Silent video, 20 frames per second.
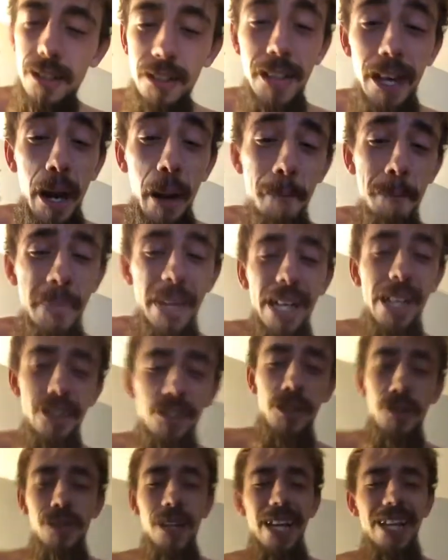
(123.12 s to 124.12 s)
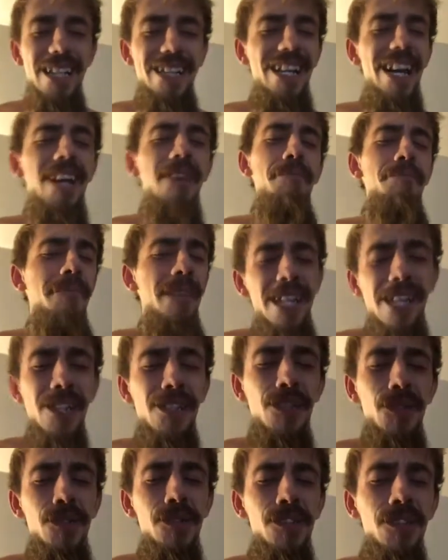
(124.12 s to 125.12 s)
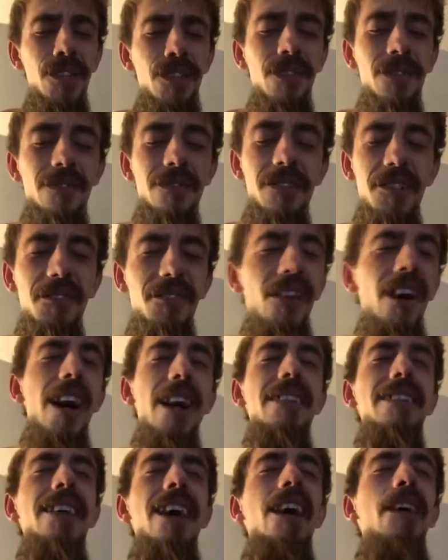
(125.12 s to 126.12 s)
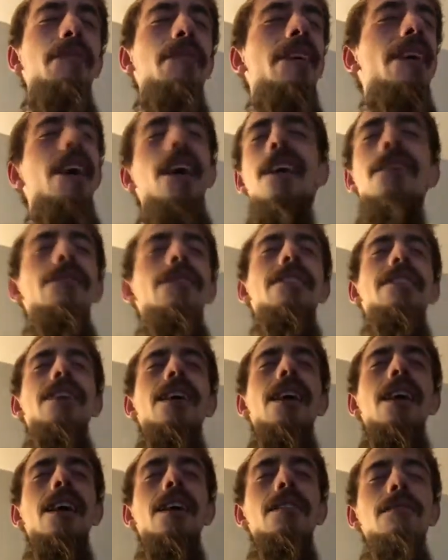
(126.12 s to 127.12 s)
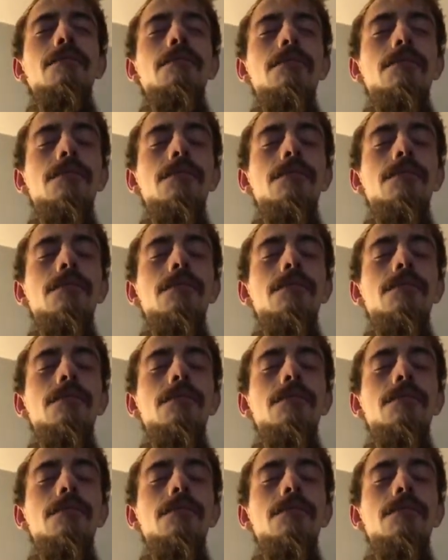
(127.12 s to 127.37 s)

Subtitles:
Not a minute too late and not a minute too soon. Divine timing every time.